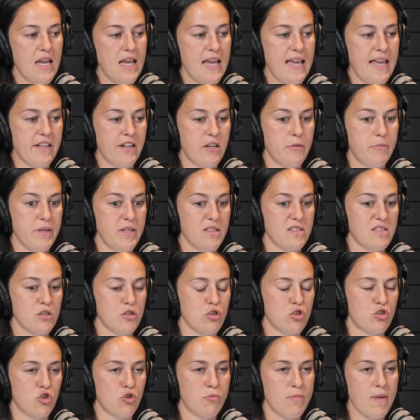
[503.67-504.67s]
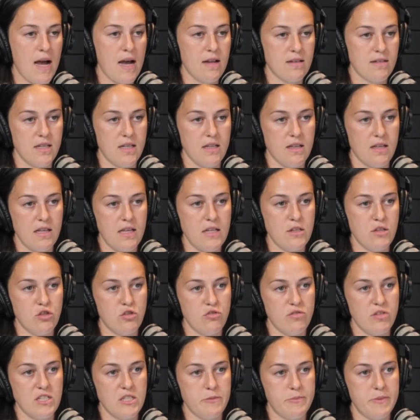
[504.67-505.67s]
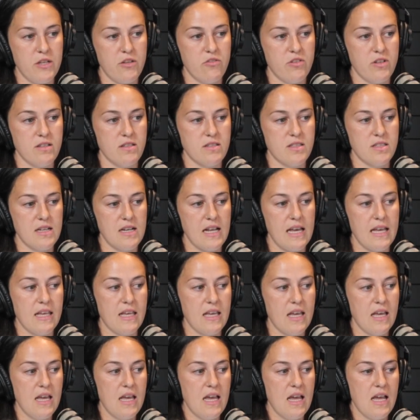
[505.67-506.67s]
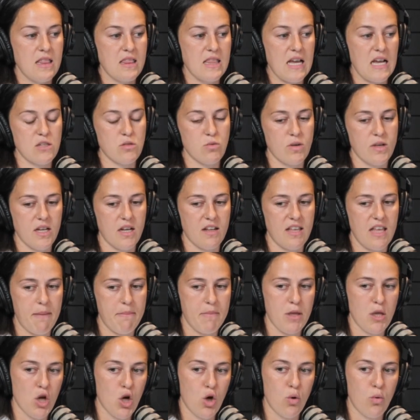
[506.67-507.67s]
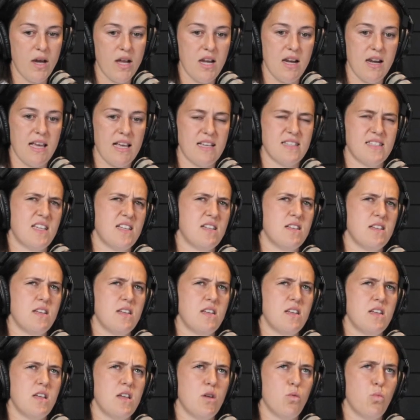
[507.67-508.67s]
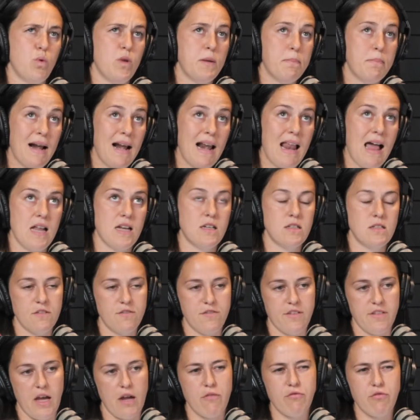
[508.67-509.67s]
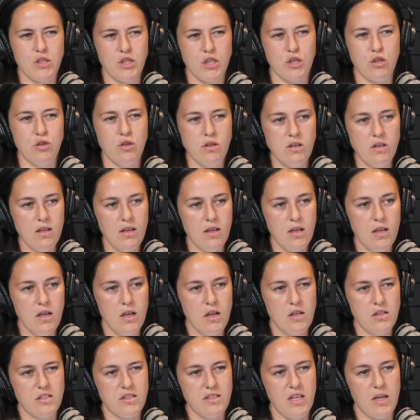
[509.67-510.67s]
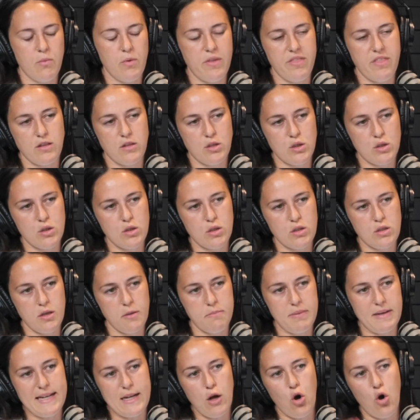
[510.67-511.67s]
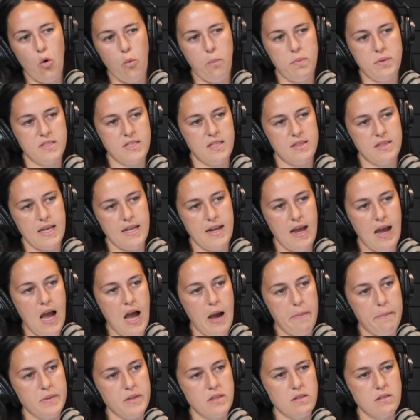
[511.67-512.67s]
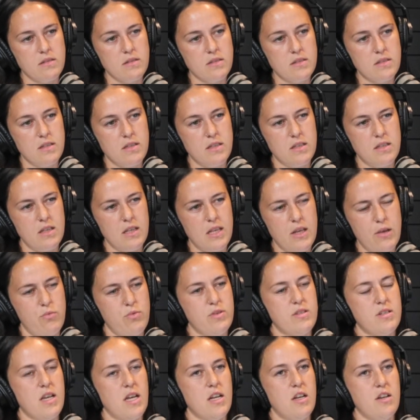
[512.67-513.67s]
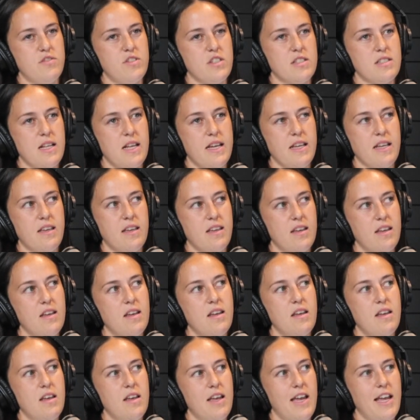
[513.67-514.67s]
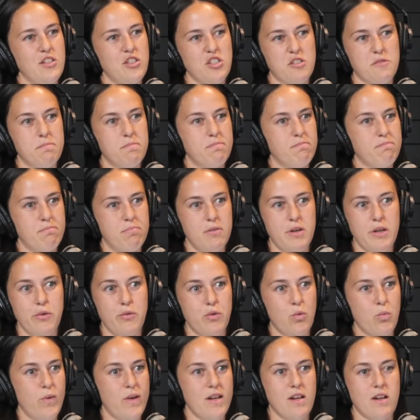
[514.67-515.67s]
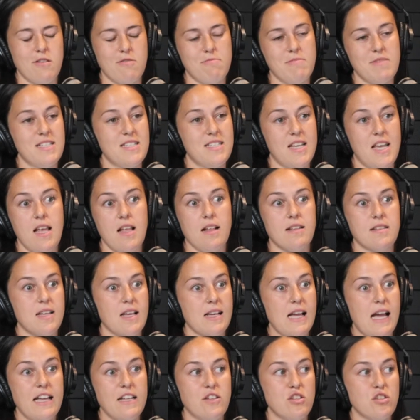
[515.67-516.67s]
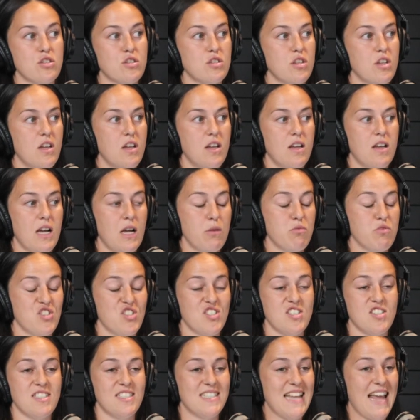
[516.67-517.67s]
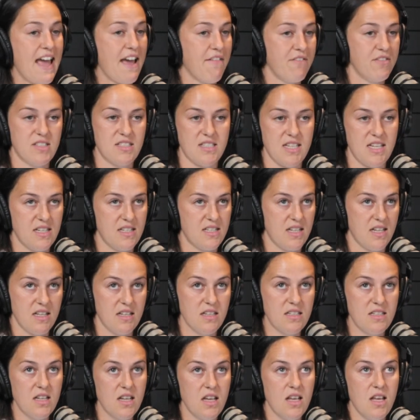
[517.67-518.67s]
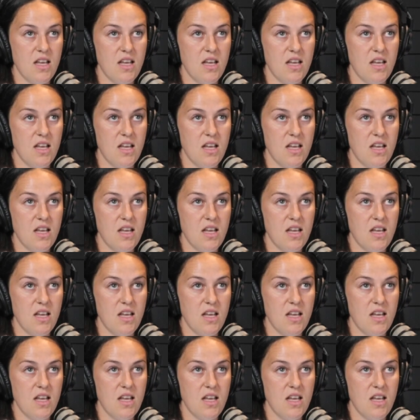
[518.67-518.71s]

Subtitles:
it had been such a traumatic injury experience that like that's what kind of kept me going. And like I said, we'd planned for that return. So then when the complete opposite then happened, it was kind of just like, it just blew the wind out of my sails. Like I was just devastated.